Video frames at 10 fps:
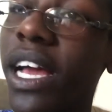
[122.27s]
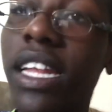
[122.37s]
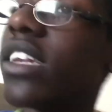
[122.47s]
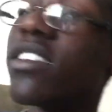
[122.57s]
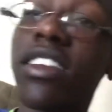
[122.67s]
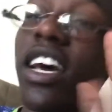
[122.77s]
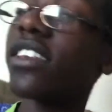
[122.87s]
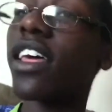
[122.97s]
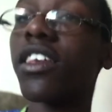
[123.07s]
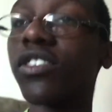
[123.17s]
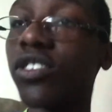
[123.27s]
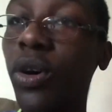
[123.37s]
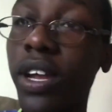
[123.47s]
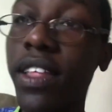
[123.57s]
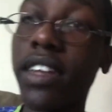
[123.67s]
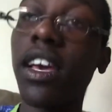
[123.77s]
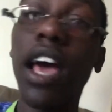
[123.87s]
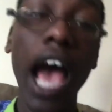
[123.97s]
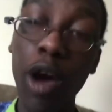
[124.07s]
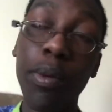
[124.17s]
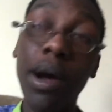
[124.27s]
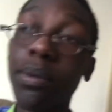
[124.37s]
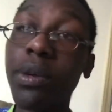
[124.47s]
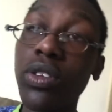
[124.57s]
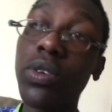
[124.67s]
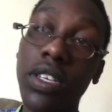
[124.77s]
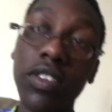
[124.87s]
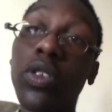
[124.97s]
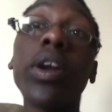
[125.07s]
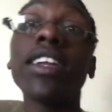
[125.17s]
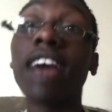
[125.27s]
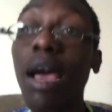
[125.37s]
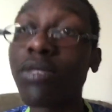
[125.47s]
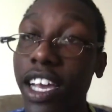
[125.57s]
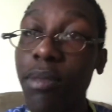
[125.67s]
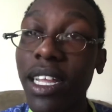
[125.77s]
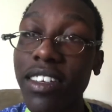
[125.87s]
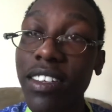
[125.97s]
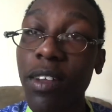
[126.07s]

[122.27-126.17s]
There's another story that I'll probably do in a story time segment.